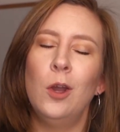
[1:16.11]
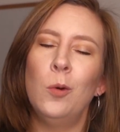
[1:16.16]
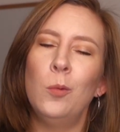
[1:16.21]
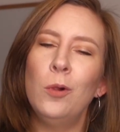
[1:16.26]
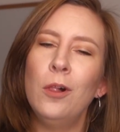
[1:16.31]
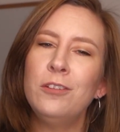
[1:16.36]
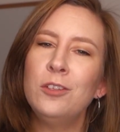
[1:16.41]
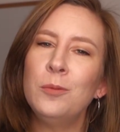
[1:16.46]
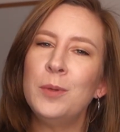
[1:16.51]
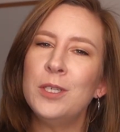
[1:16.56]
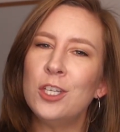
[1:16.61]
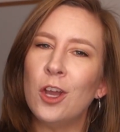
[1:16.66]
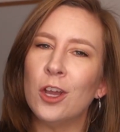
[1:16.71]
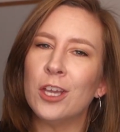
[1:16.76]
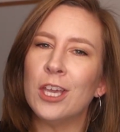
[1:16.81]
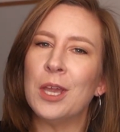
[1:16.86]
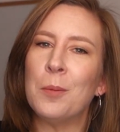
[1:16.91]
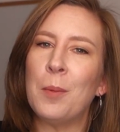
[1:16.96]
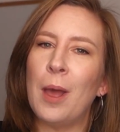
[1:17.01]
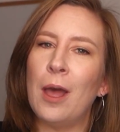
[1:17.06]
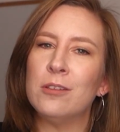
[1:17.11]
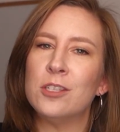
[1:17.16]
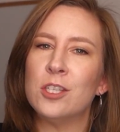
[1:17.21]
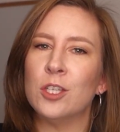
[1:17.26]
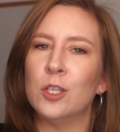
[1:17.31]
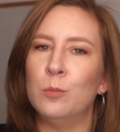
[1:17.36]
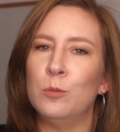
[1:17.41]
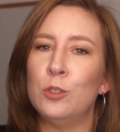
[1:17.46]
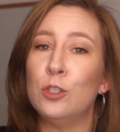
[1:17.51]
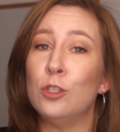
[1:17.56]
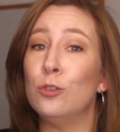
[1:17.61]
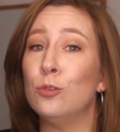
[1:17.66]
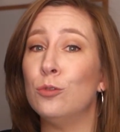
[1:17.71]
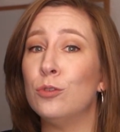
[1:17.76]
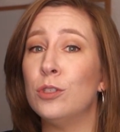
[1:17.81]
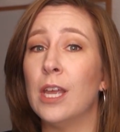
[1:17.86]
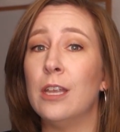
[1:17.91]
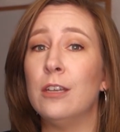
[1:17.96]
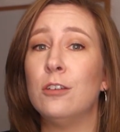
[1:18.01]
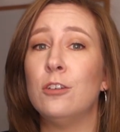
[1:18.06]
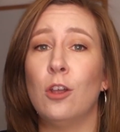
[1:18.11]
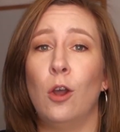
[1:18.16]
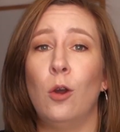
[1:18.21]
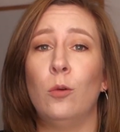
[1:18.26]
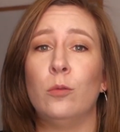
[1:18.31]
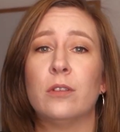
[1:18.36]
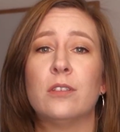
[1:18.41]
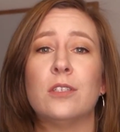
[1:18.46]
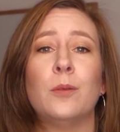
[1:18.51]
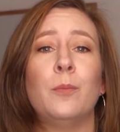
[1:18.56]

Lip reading: We'll also be talking about some do's and don'ts